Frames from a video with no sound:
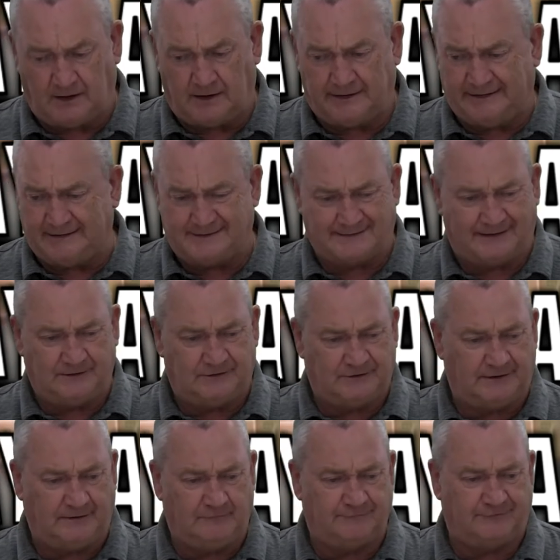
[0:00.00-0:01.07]
uh, in
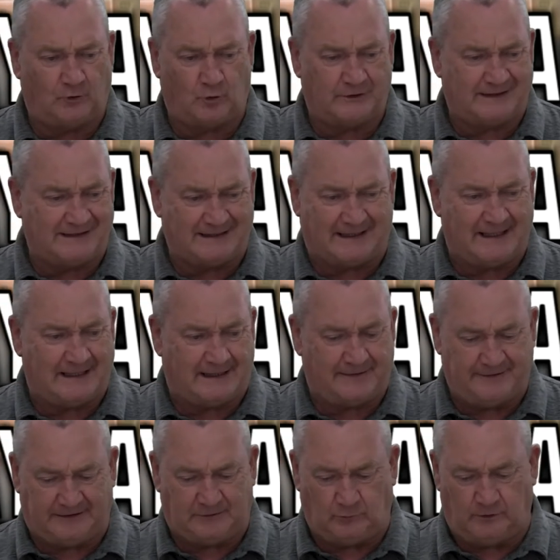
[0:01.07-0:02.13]
1949,
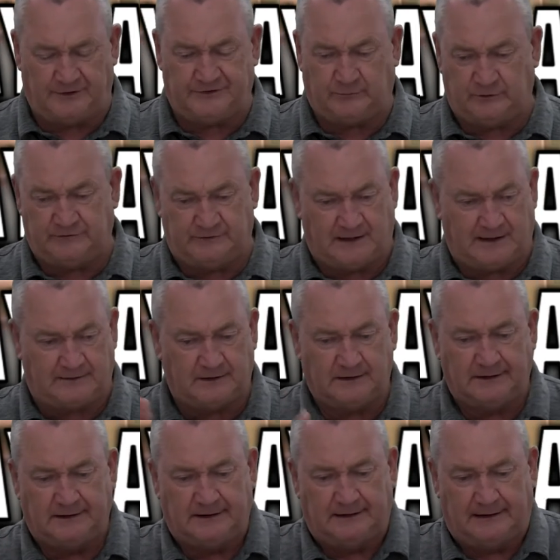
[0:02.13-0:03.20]
I think it was, and we've got.
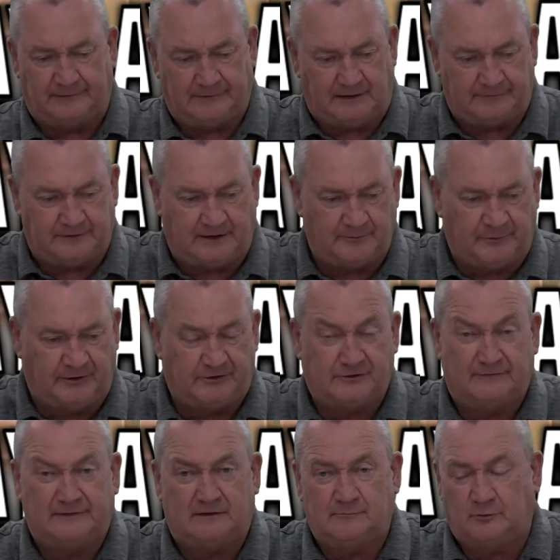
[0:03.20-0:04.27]
I've got
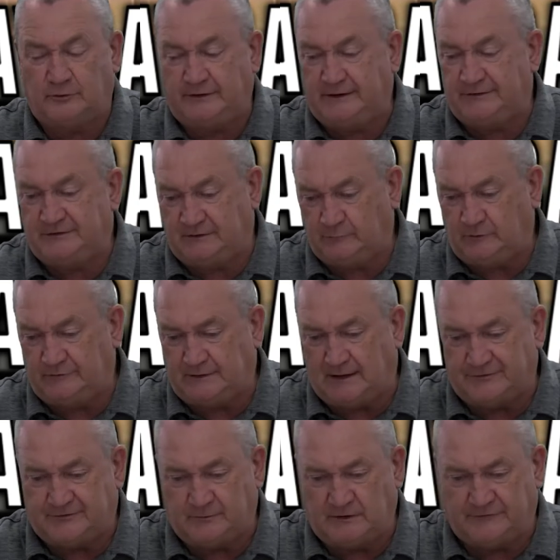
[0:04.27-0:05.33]
picture of that bridge, and we've
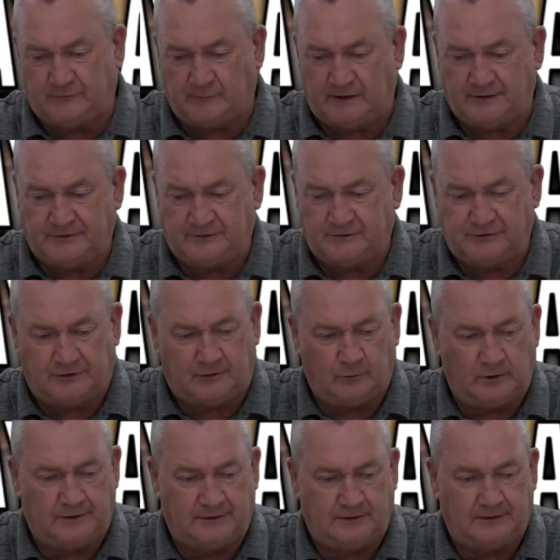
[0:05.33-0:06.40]
got some information to share
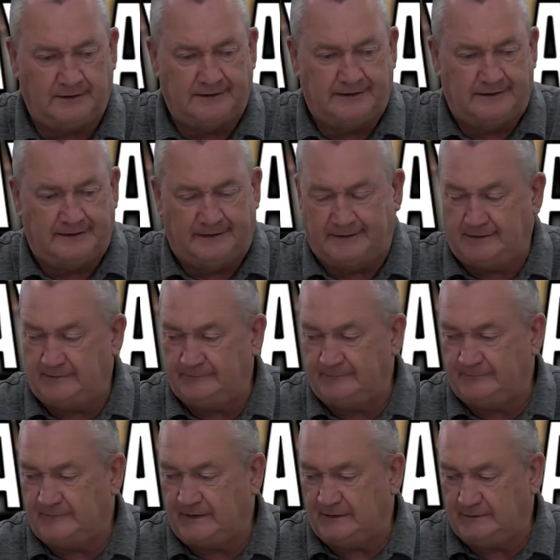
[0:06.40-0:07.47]
with you
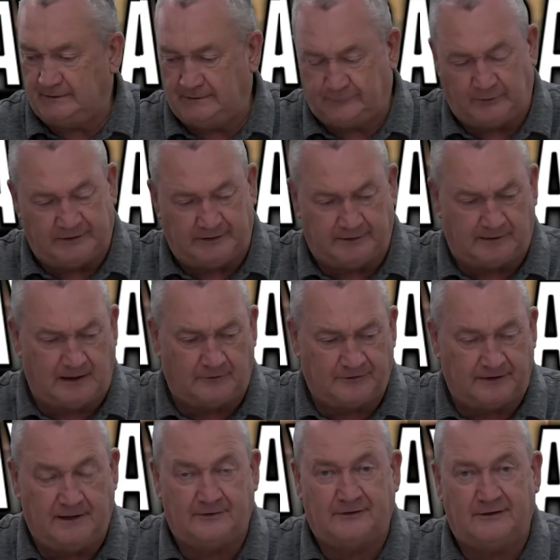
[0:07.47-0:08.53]
um, if we can get it all
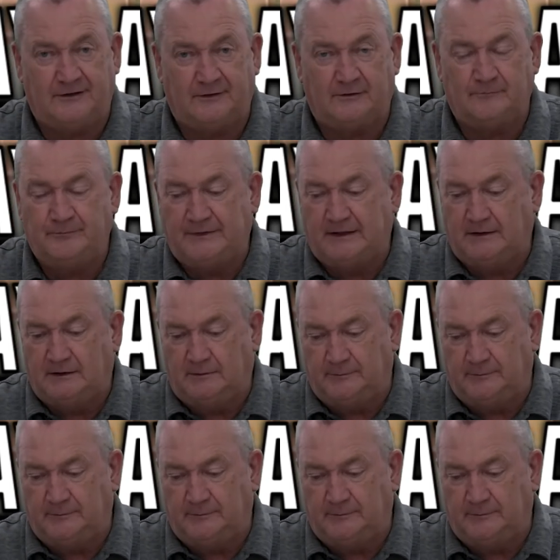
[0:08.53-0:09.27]
together here